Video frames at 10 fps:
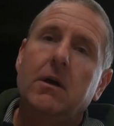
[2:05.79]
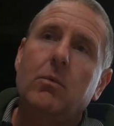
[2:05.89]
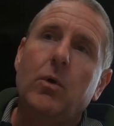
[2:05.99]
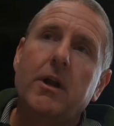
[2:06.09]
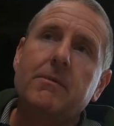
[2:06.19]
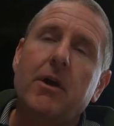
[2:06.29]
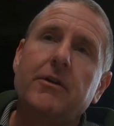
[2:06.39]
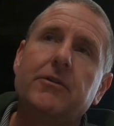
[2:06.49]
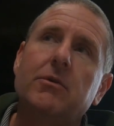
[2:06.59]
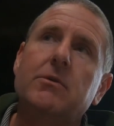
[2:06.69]
What I'm going to
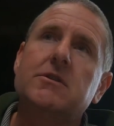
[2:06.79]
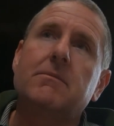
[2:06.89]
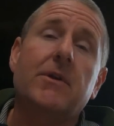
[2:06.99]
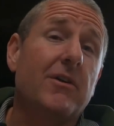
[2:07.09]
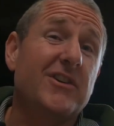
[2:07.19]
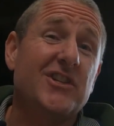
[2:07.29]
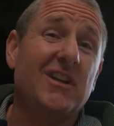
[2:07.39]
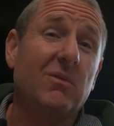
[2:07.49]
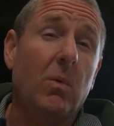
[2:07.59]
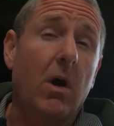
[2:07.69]
do is I'm going to check
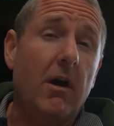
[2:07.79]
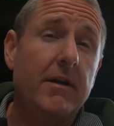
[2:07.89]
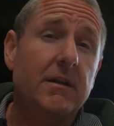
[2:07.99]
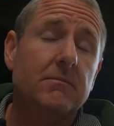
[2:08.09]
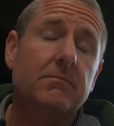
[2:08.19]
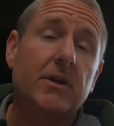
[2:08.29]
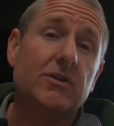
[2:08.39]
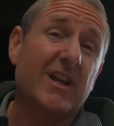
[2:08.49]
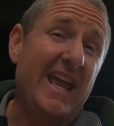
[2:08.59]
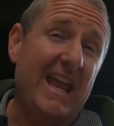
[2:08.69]
the wiring, because
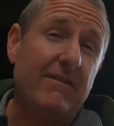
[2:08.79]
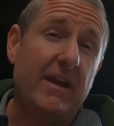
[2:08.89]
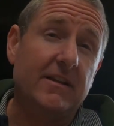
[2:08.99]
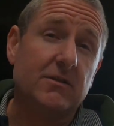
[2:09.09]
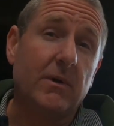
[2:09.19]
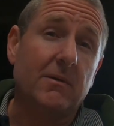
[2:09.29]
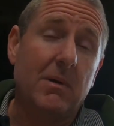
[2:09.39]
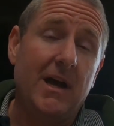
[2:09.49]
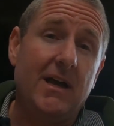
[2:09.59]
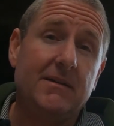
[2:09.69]
I have had this one apart.